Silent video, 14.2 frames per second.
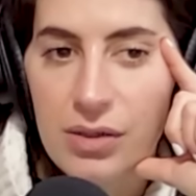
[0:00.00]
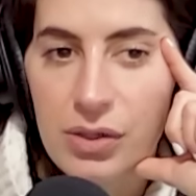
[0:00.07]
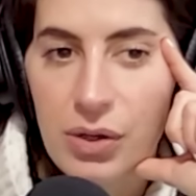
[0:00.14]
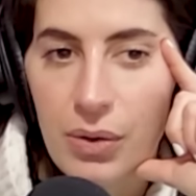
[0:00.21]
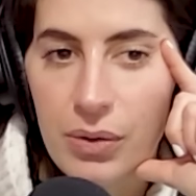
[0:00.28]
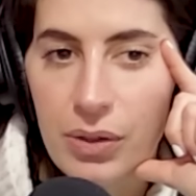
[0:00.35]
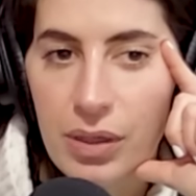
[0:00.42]

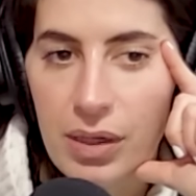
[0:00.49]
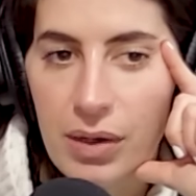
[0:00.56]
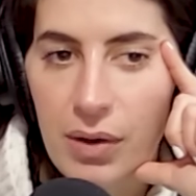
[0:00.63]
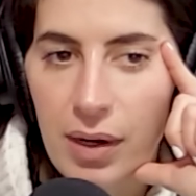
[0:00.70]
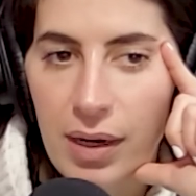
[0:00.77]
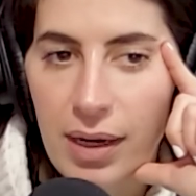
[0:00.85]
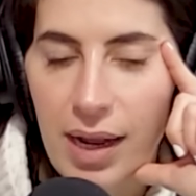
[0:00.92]
Totally
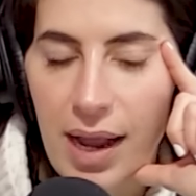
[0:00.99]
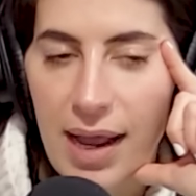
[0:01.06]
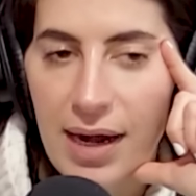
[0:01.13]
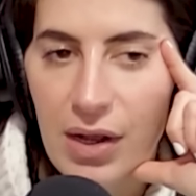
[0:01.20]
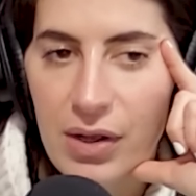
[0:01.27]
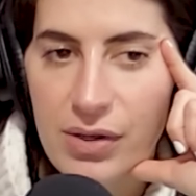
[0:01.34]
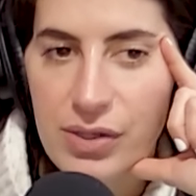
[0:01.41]
agree. And
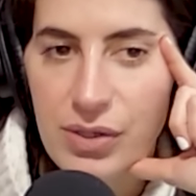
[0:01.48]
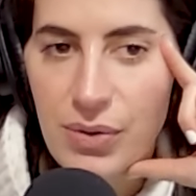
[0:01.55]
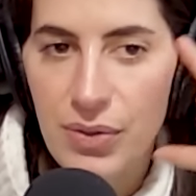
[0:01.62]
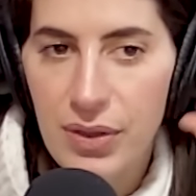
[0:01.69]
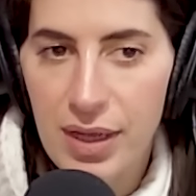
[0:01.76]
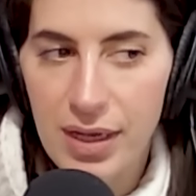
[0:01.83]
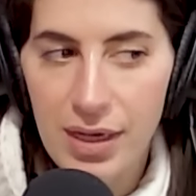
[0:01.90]
I also
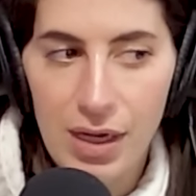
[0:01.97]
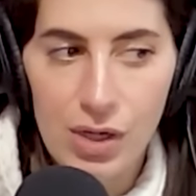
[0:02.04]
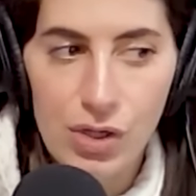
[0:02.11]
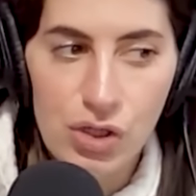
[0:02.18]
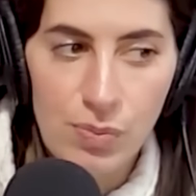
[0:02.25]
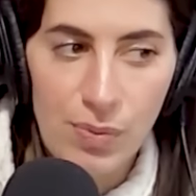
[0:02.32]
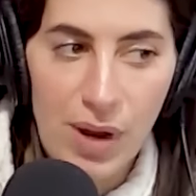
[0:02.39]
think
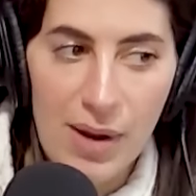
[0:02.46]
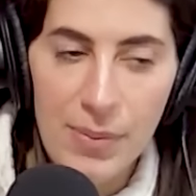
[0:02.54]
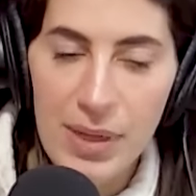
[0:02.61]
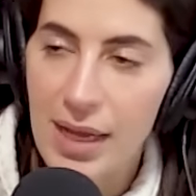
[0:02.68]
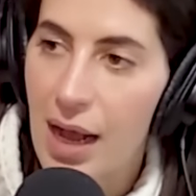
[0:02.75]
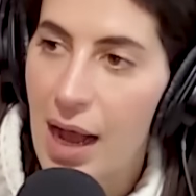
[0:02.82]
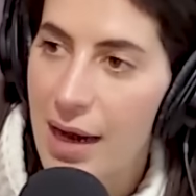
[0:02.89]
by
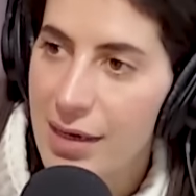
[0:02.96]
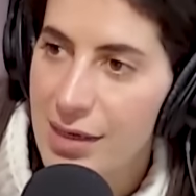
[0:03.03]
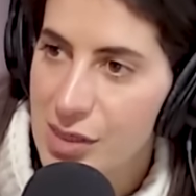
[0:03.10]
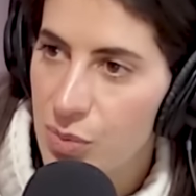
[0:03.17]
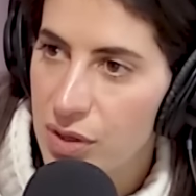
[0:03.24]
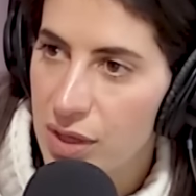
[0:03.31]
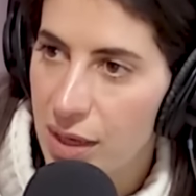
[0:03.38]
being
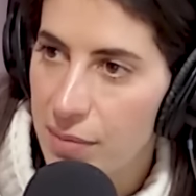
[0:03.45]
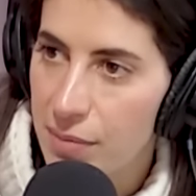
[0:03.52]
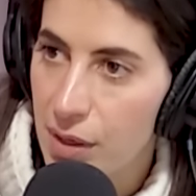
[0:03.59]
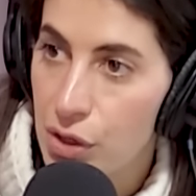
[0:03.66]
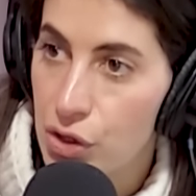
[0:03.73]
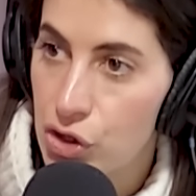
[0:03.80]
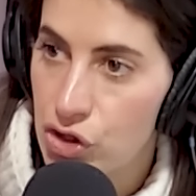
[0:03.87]
honest with him,
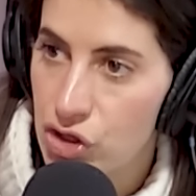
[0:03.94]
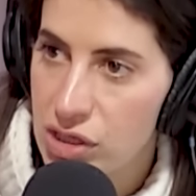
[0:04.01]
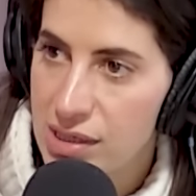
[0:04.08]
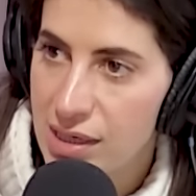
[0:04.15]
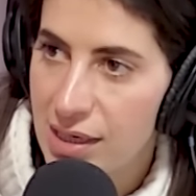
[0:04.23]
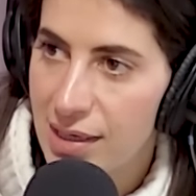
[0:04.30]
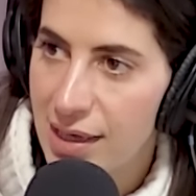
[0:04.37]
she's
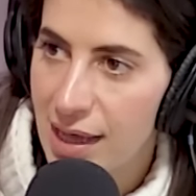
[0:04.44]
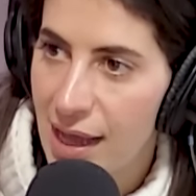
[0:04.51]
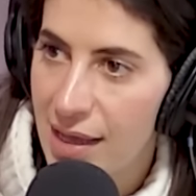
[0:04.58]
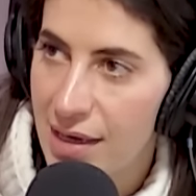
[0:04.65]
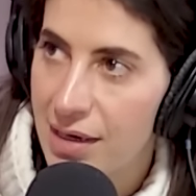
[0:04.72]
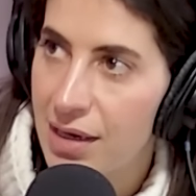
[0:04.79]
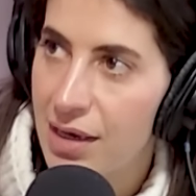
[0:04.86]
going to
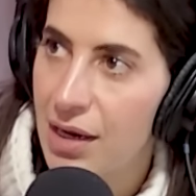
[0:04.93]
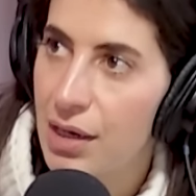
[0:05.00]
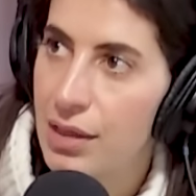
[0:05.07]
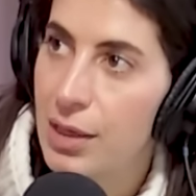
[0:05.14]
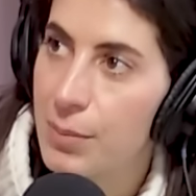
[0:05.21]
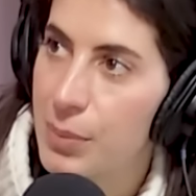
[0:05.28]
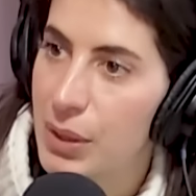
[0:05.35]
get
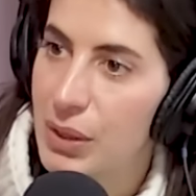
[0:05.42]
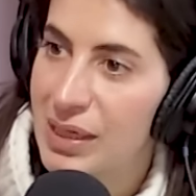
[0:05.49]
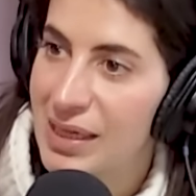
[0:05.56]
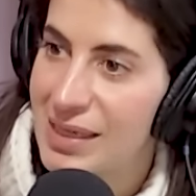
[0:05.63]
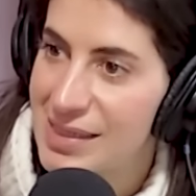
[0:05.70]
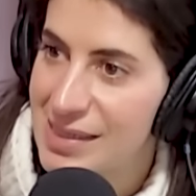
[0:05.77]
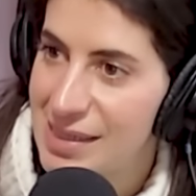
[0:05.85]
the ability
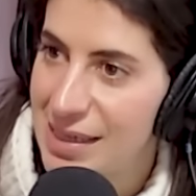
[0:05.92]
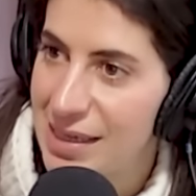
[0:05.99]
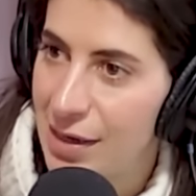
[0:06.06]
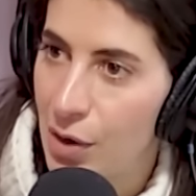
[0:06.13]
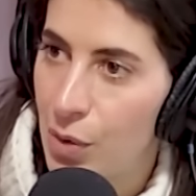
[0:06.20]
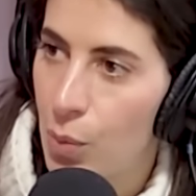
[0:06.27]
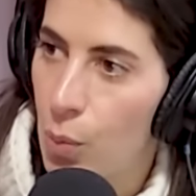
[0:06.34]
to
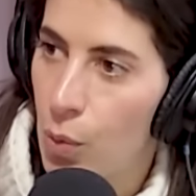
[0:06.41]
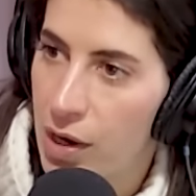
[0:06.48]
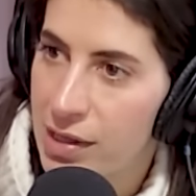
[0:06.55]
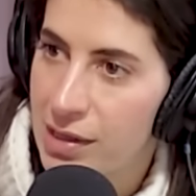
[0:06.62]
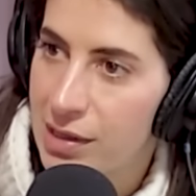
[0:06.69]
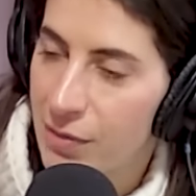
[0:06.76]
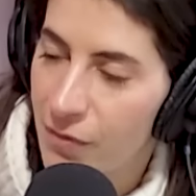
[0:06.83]
see what
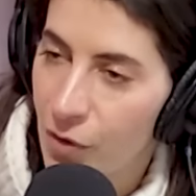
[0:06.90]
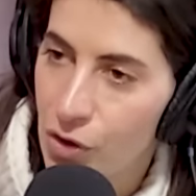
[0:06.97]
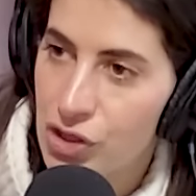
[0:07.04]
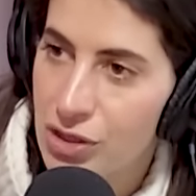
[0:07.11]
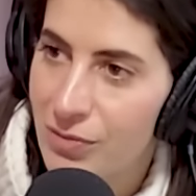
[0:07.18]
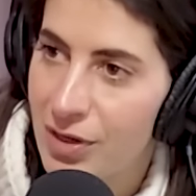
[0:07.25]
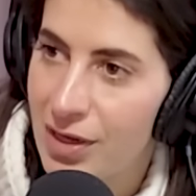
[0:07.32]
the
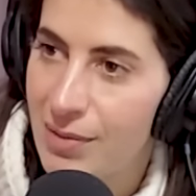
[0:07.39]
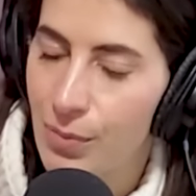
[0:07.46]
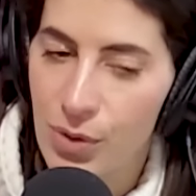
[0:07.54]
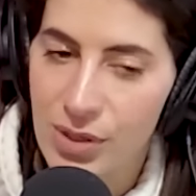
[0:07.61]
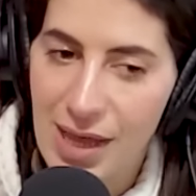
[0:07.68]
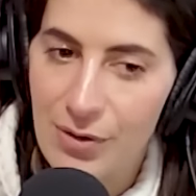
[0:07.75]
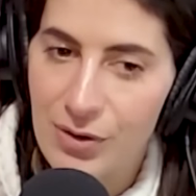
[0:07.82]
version of him
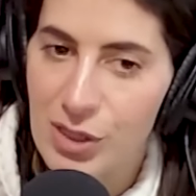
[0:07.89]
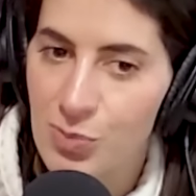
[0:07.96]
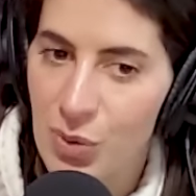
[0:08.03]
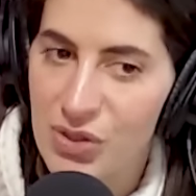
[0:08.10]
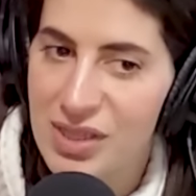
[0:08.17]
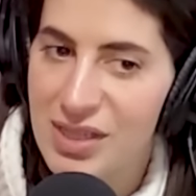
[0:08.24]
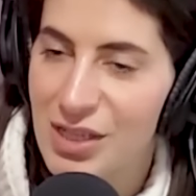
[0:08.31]
without this
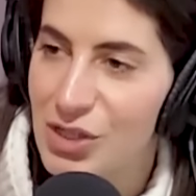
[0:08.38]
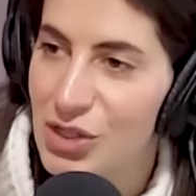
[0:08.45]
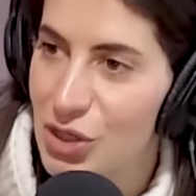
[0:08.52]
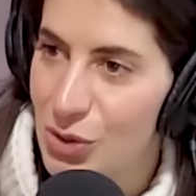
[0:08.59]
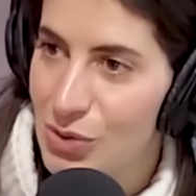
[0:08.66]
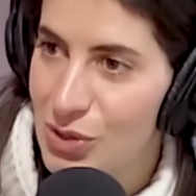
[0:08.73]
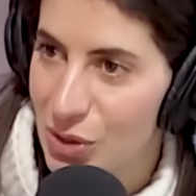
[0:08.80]
built-in
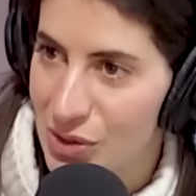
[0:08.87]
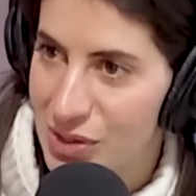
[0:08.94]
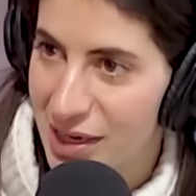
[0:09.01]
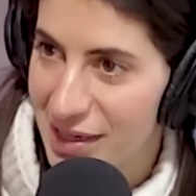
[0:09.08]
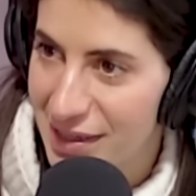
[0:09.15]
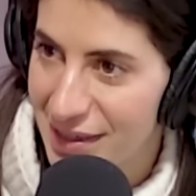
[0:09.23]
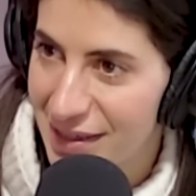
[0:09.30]
excuse looks
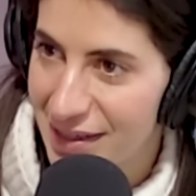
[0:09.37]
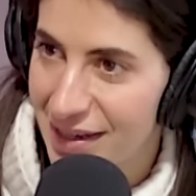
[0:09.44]
like